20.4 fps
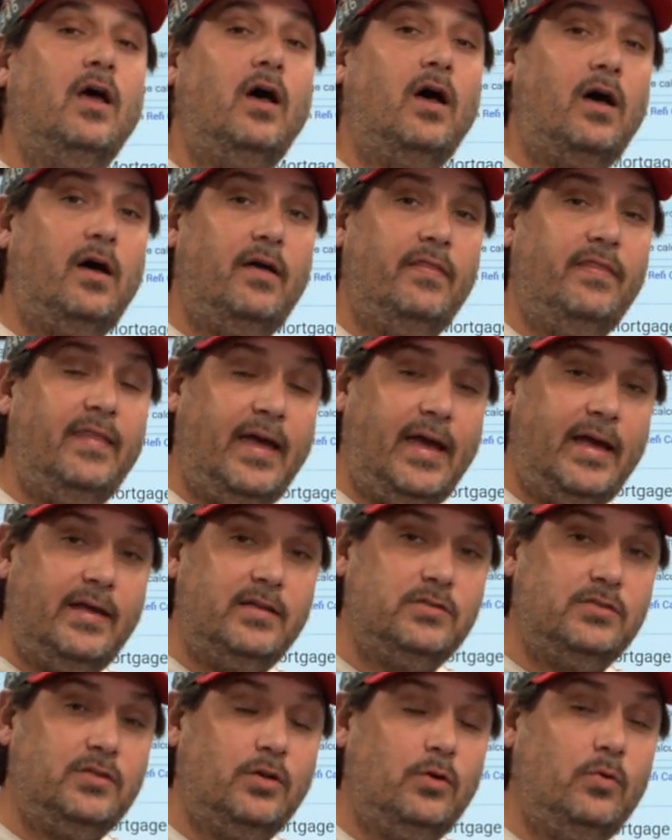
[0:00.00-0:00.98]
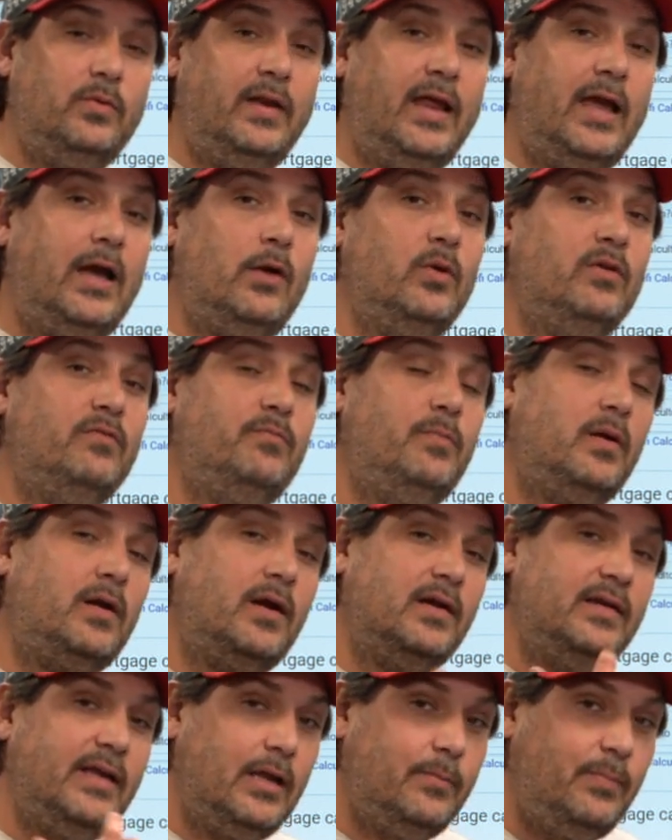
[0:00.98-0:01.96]
on that. So, now we've put
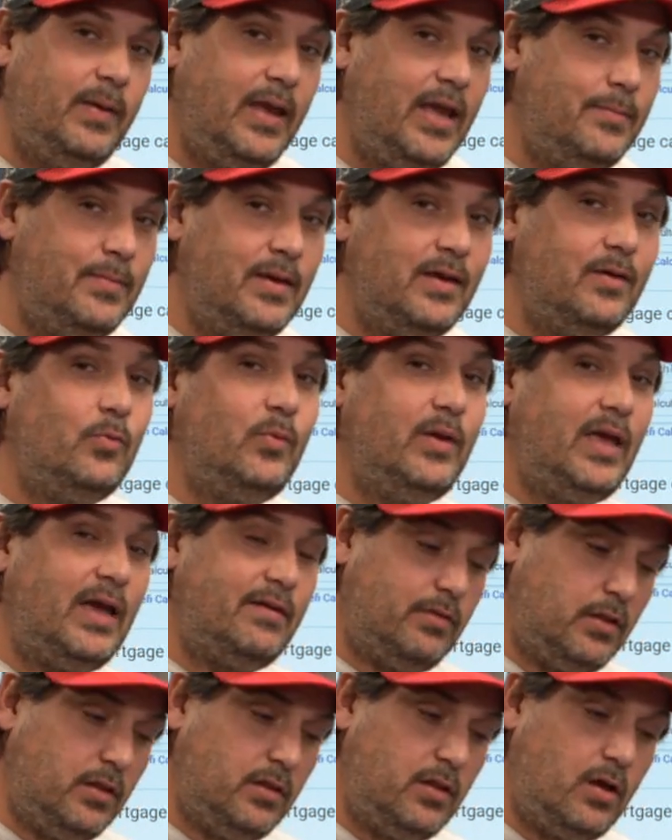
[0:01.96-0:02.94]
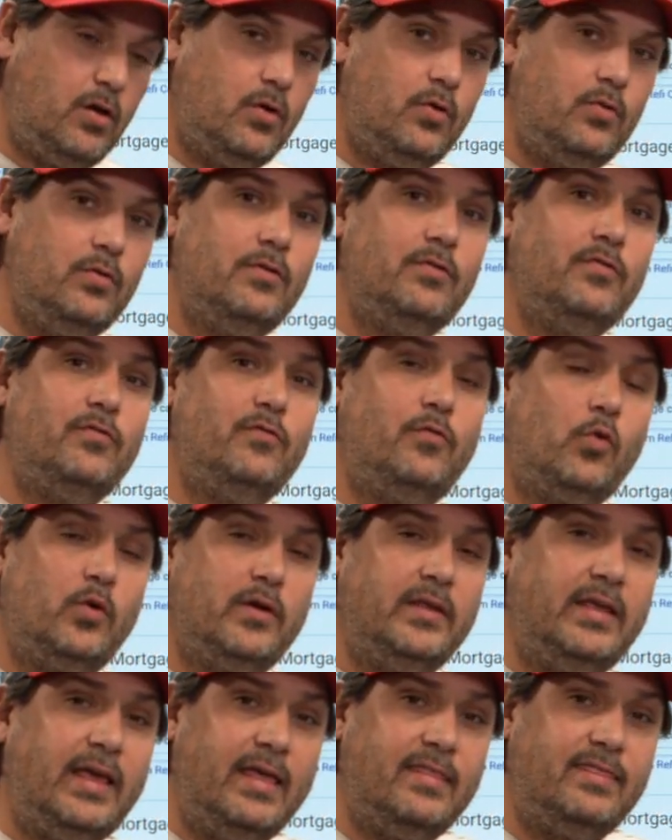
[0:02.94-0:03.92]
our down payment, we have a loan,
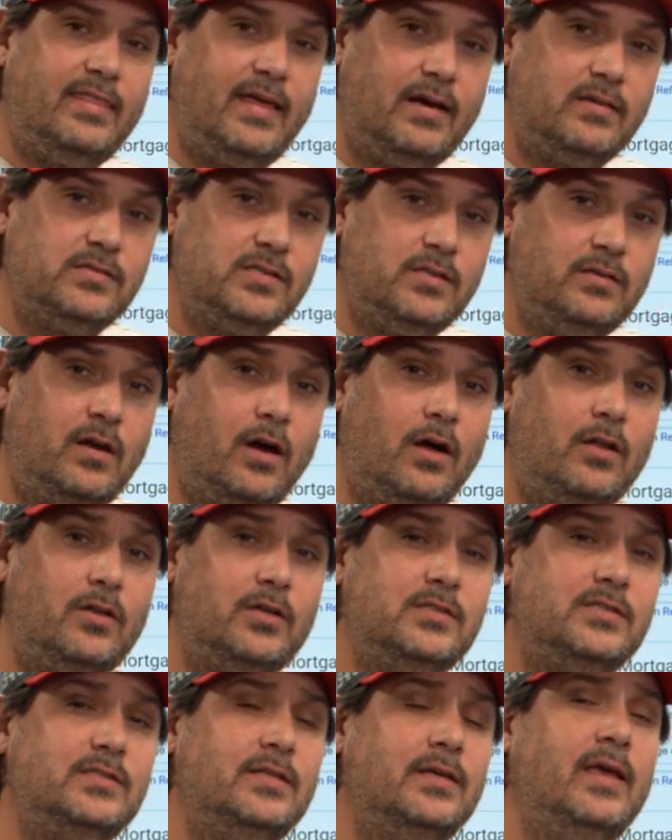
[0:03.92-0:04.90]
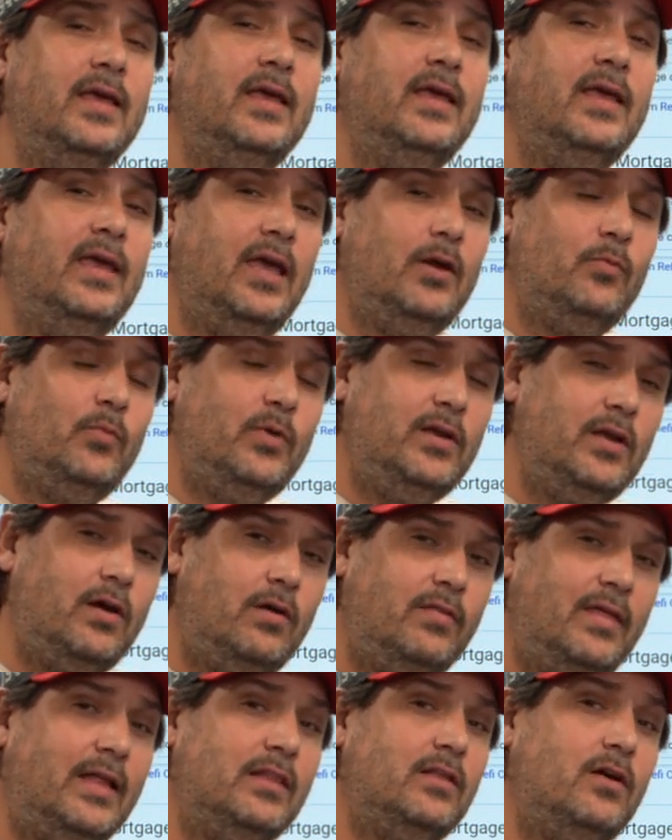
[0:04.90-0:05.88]
$48,000, and we know
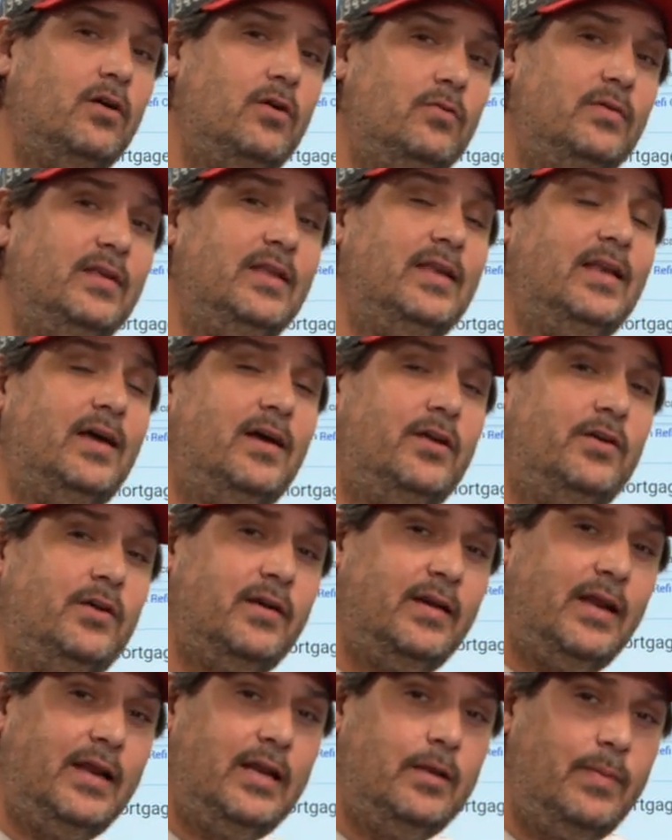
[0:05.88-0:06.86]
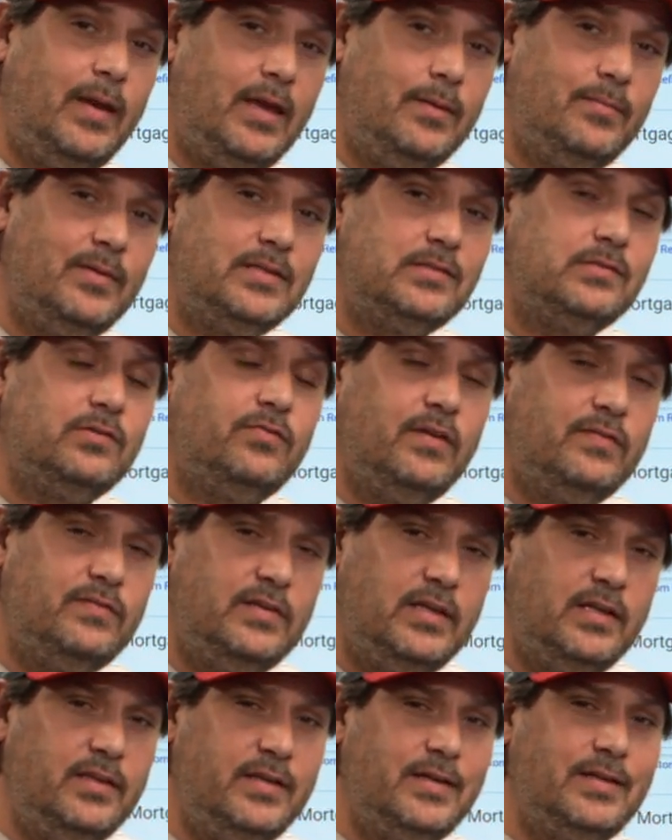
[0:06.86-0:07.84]
that loan in 180 payments,
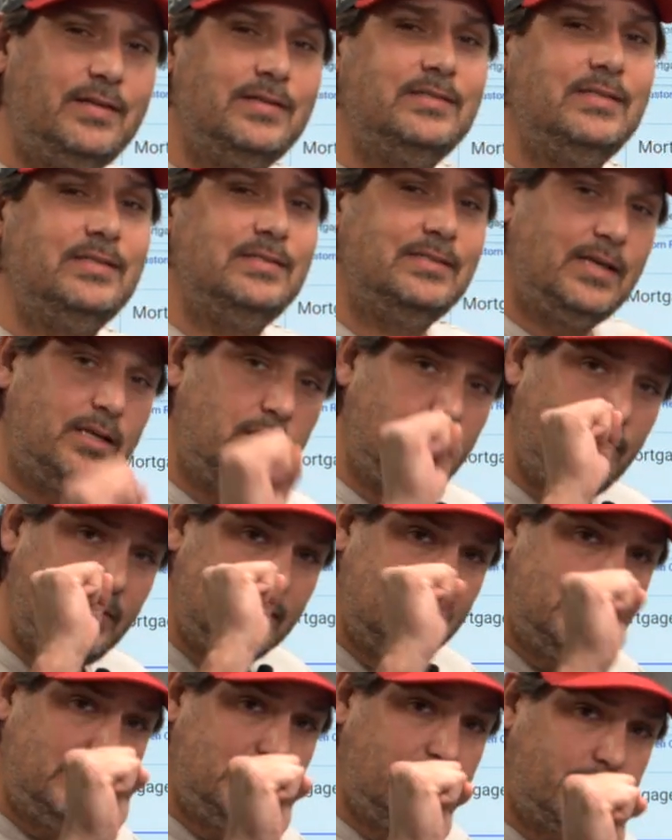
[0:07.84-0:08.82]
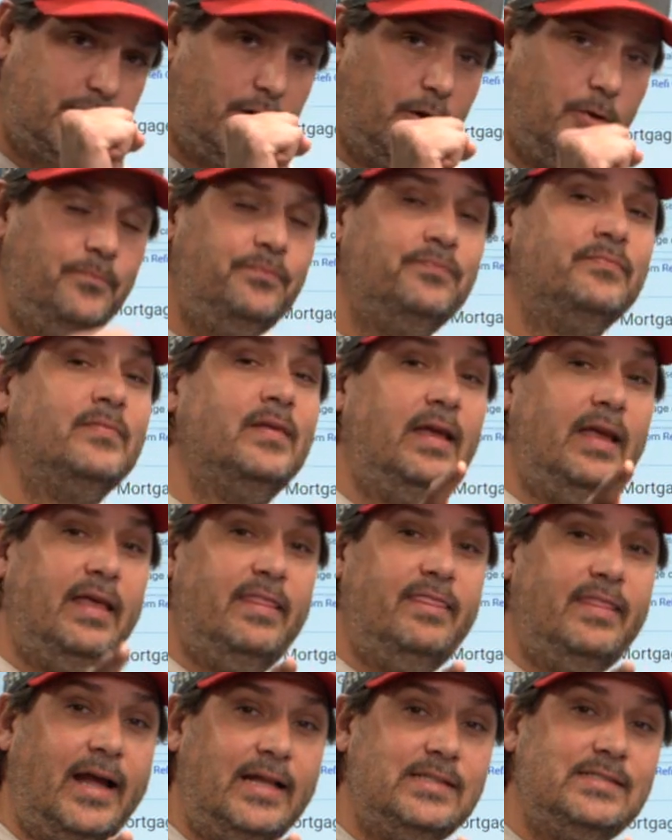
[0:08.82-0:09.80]
15 years, is going to be zero.
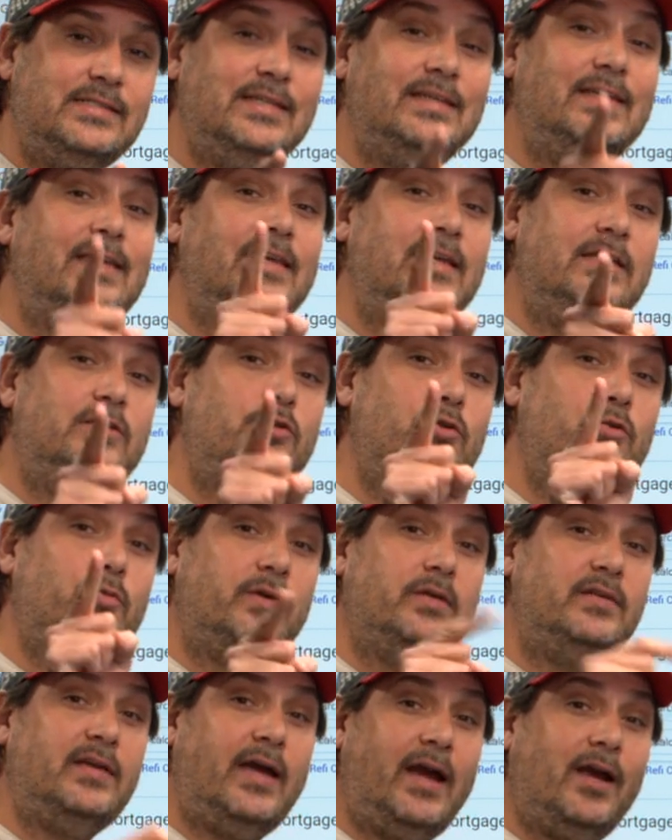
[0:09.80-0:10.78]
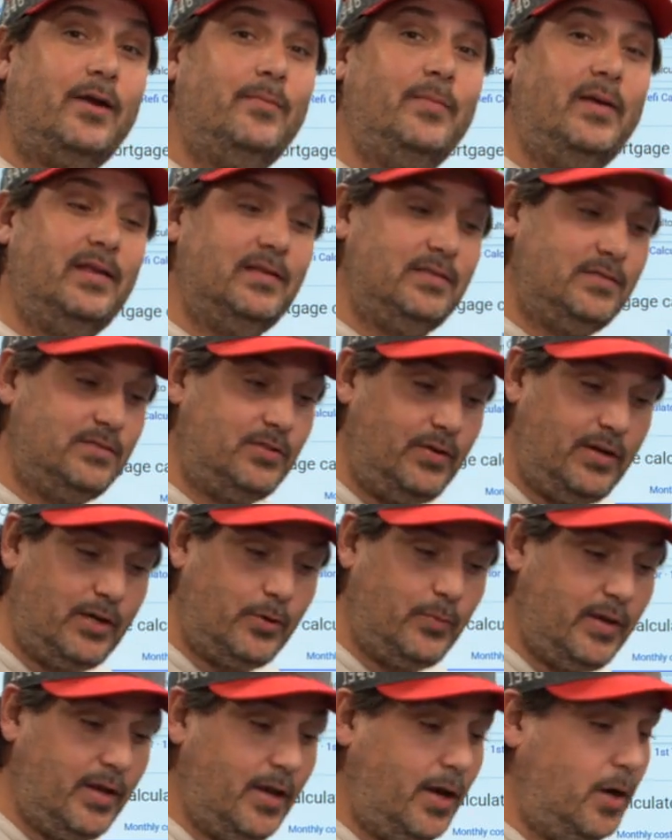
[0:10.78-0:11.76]
And that's the key to retirement. So,
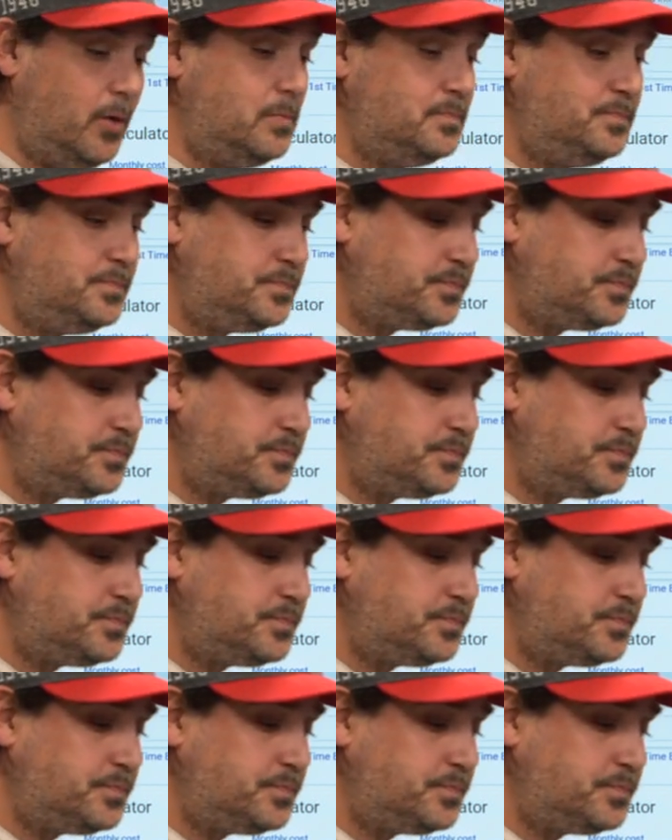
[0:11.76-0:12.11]
here we go.